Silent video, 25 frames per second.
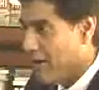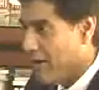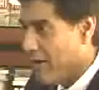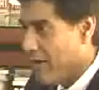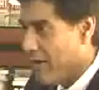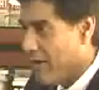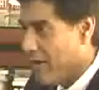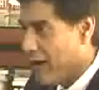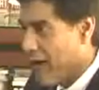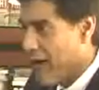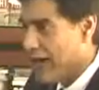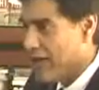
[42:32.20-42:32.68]

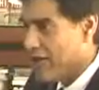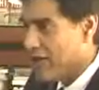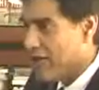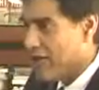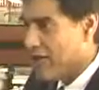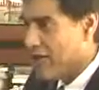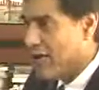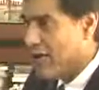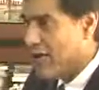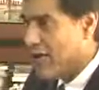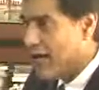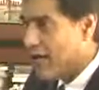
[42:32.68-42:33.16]
Actually,
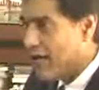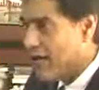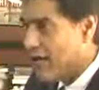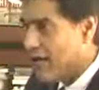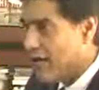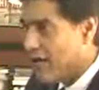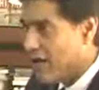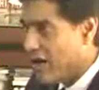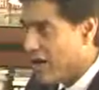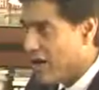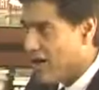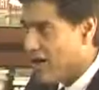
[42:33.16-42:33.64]
that is
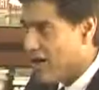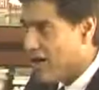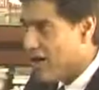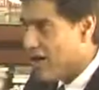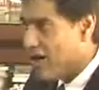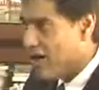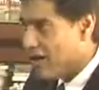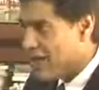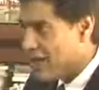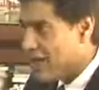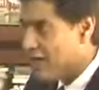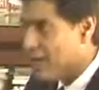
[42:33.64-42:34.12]
not the
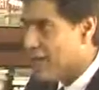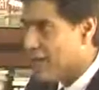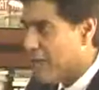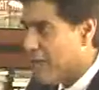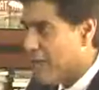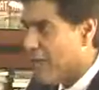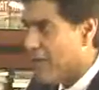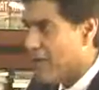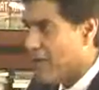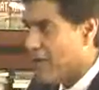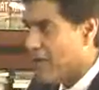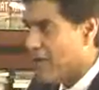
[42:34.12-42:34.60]
concept of
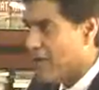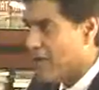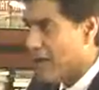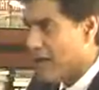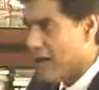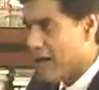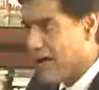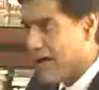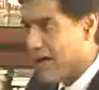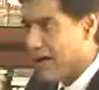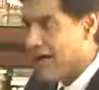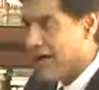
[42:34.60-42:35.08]
works
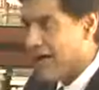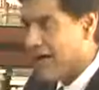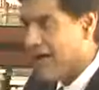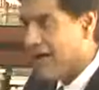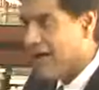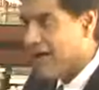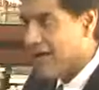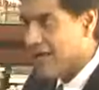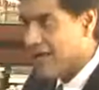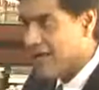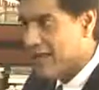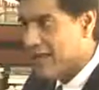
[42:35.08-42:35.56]
contract. That
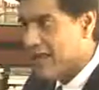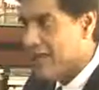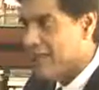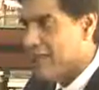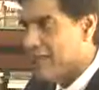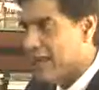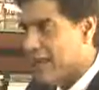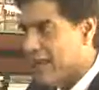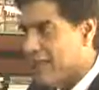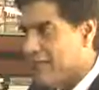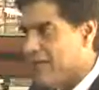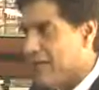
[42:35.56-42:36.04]
concept
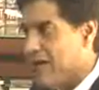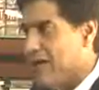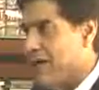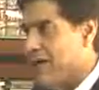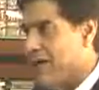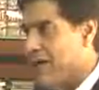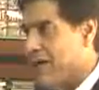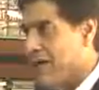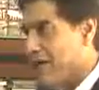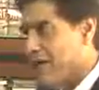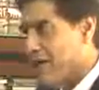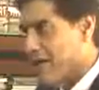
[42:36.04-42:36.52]
has been
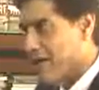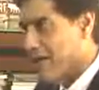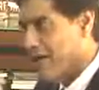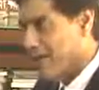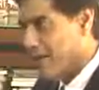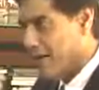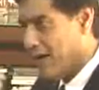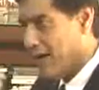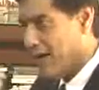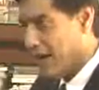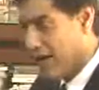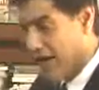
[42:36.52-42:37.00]

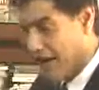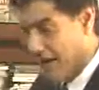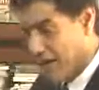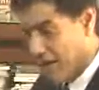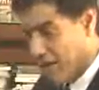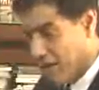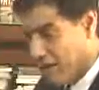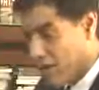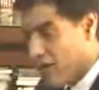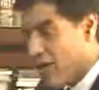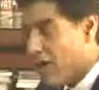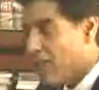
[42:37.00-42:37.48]
created
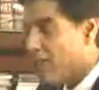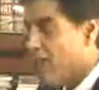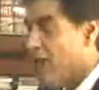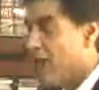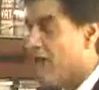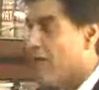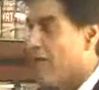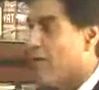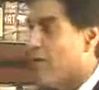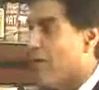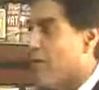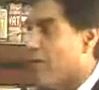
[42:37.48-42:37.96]
only for the
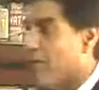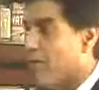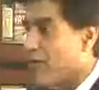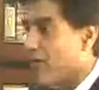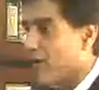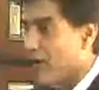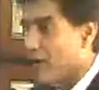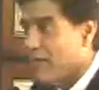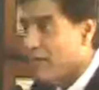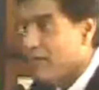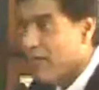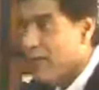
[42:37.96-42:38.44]
purpose
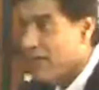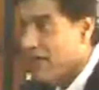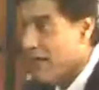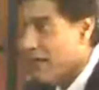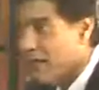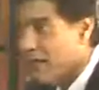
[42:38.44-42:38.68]
of this